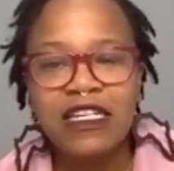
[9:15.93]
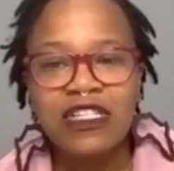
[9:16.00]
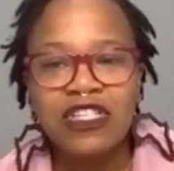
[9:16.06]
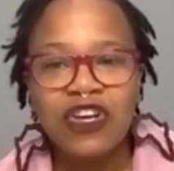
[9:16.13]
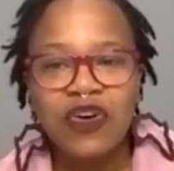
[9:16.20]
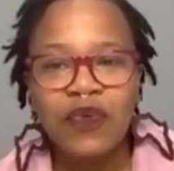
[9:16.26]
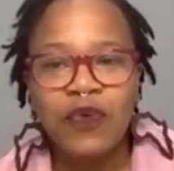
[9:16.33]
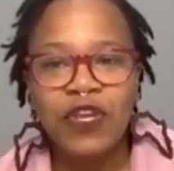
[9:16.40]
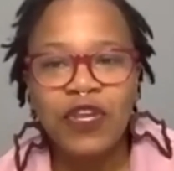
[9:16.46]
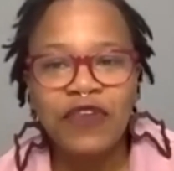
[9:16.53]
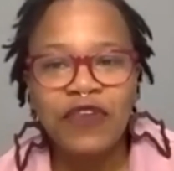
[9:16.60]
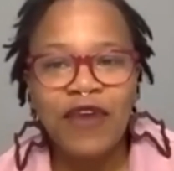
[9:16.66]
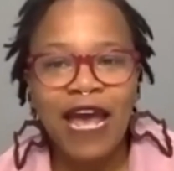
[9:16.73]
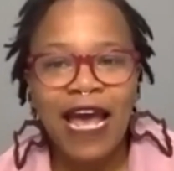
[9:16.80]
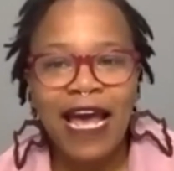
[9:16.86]
So when
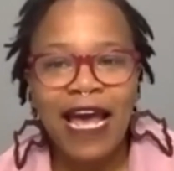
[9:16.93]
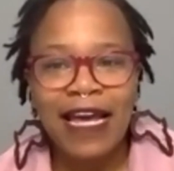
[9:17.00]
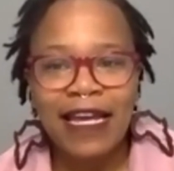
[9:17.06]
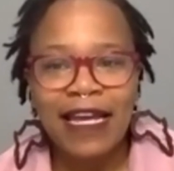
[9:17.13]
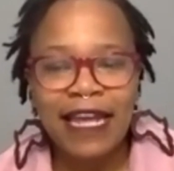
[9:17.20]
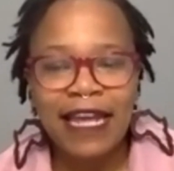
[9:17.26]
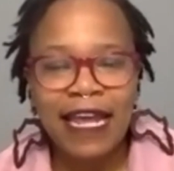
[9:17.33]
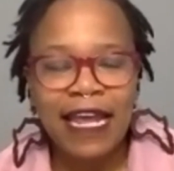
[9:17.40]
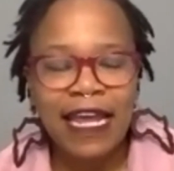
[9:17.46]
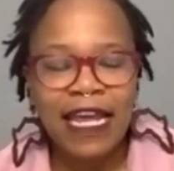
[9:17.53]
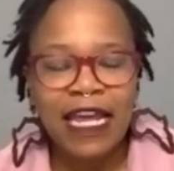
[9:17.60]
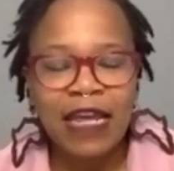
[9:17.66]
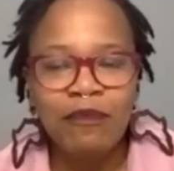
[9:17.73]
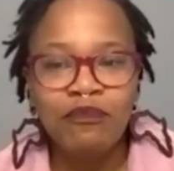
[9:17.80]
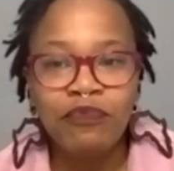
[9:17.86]
you add
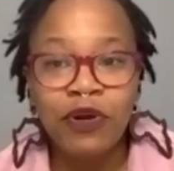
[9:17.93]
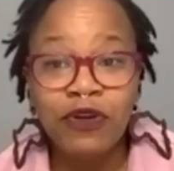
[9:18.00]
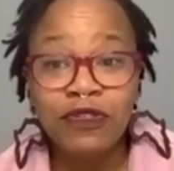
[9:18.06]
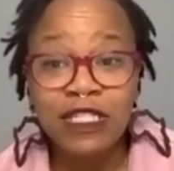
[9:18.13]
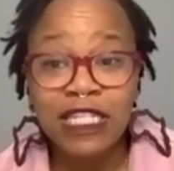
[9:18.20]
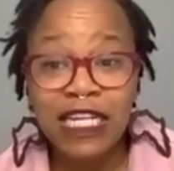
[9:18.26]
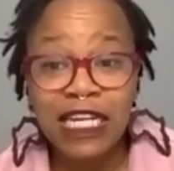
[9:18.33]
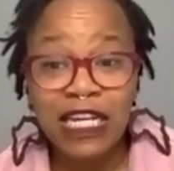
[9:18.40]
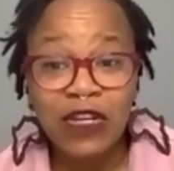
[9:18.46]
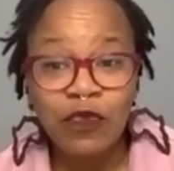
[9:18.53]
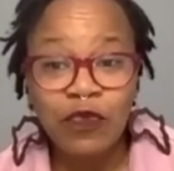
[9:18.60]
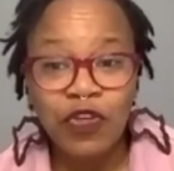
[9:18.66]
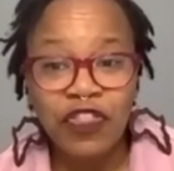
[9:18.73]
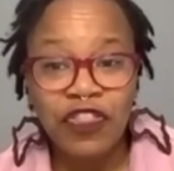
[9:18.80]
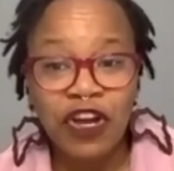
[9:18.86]
a protein
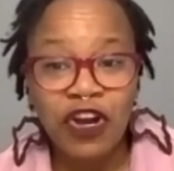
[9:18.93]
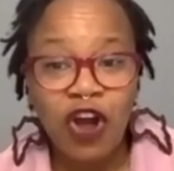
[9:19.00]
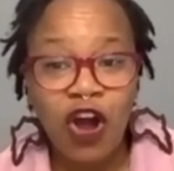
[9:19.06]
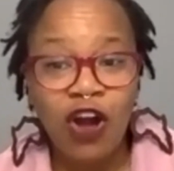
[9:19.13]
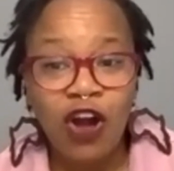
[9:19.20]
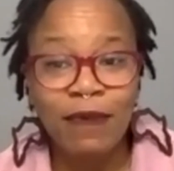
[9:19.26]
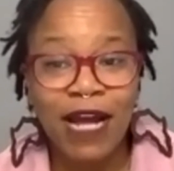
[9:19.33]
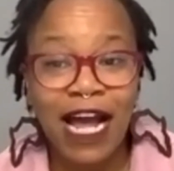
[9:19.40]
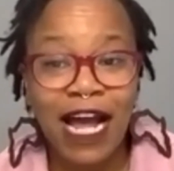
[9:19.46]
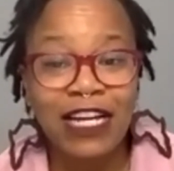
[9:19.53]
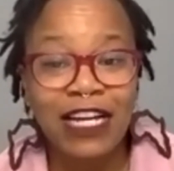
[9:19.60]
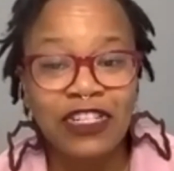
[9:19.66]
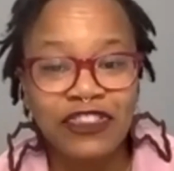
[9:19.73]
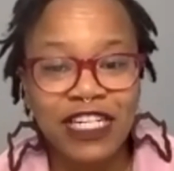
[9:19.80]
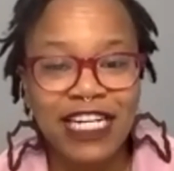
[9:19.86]
with a
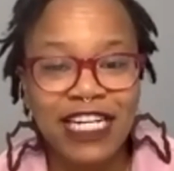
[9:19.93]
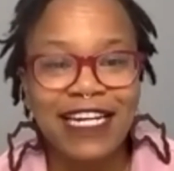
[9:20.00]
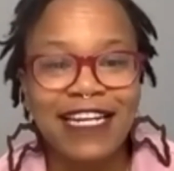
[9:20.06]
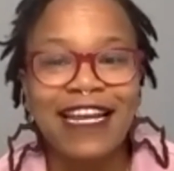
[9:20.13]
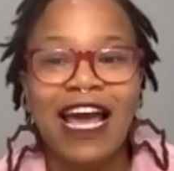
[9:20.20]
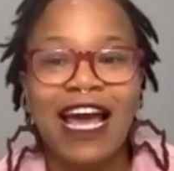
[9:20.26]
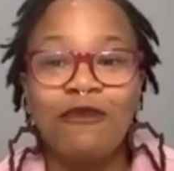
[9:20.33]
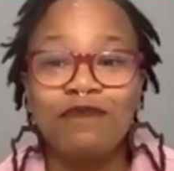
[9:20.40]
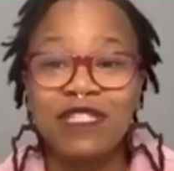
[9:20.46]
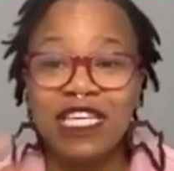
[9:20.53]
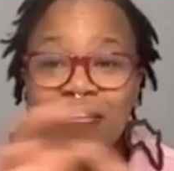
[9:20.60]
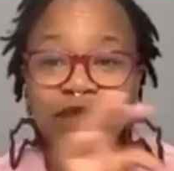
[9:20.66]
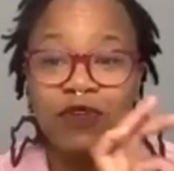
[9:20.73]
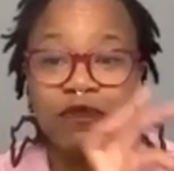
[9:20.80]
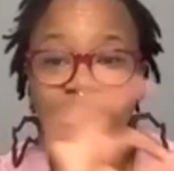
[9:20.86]
carbohydrate, it helps
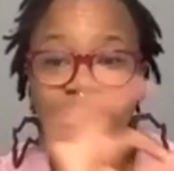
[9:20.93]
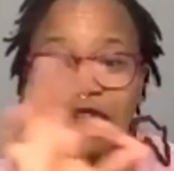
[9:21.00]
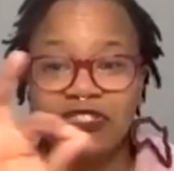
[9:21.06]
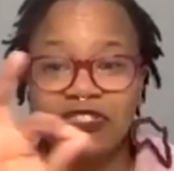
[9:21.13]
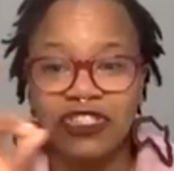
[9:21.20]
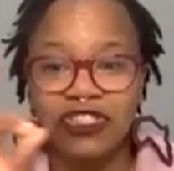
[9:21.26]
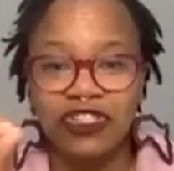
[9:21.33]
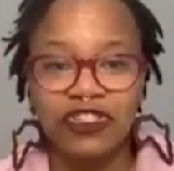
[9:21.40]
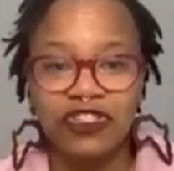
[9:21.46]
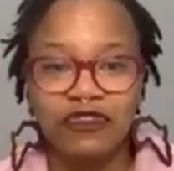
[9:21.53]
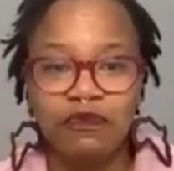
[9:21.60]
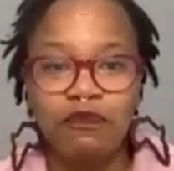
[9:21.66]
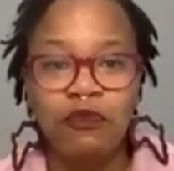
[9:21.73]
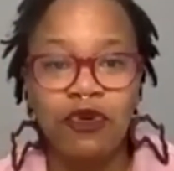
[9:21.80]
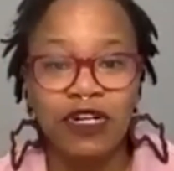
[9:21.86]
keep your blood sugar
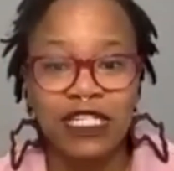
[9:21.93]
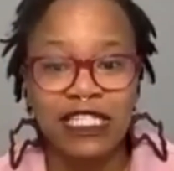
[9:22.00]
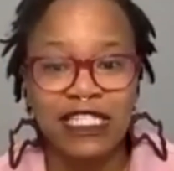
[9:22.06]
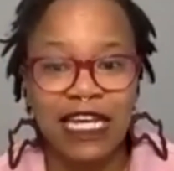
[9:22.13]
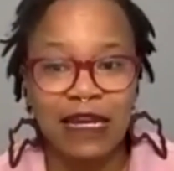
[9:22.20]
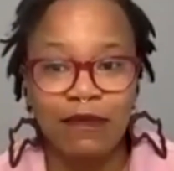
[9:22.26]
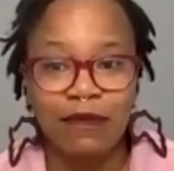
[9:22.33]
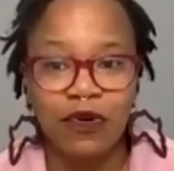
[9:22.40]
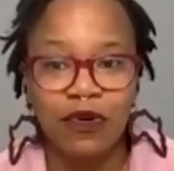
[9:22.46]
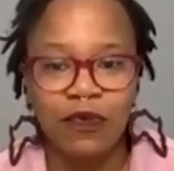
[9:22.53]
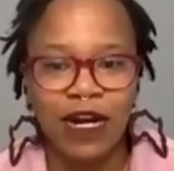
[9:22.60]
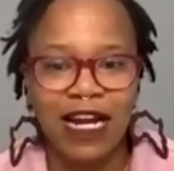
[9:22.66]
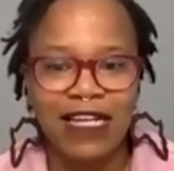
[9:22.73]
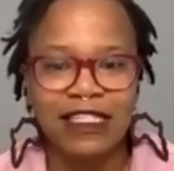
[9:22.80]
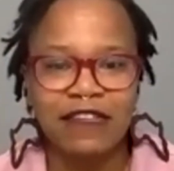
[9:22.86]
more stable.
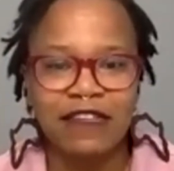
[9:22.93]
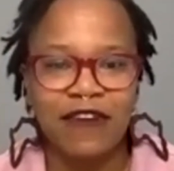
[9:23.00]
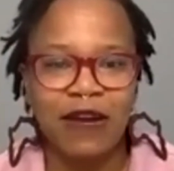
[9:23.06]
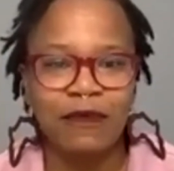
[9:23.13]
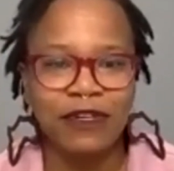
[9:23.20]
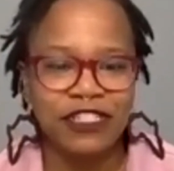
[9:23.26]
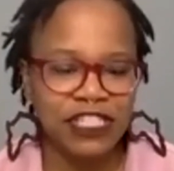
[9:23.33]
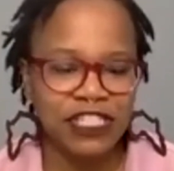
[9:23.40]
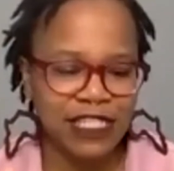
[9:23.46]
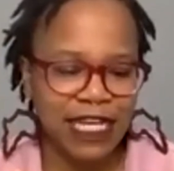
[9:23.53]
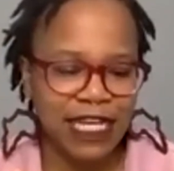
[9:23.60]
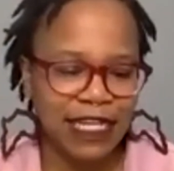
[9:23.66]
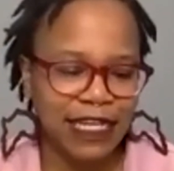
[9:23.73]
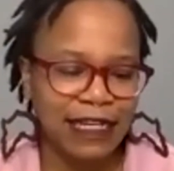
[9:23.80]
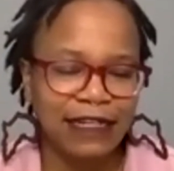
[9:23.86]
Whereas if I would just
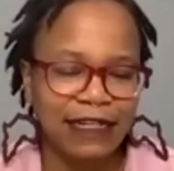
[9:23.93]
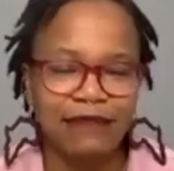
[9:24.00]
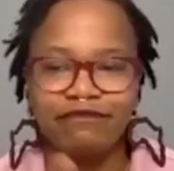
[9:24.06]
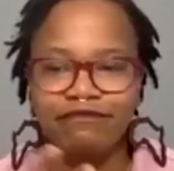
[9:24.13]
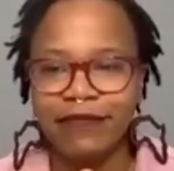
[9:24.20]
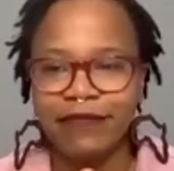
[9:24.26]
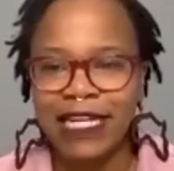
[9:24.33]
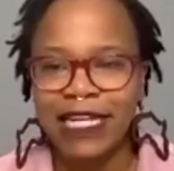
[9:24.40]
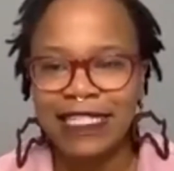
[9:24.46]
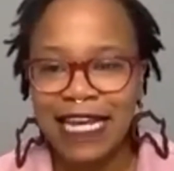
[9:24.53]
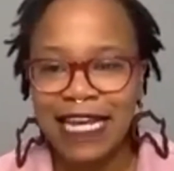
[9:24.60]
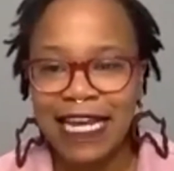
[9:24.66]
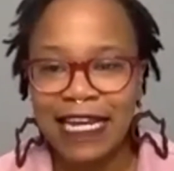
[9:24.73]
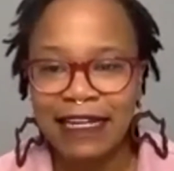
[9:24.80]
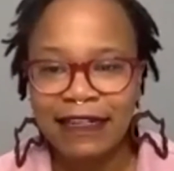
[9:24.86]
eat a date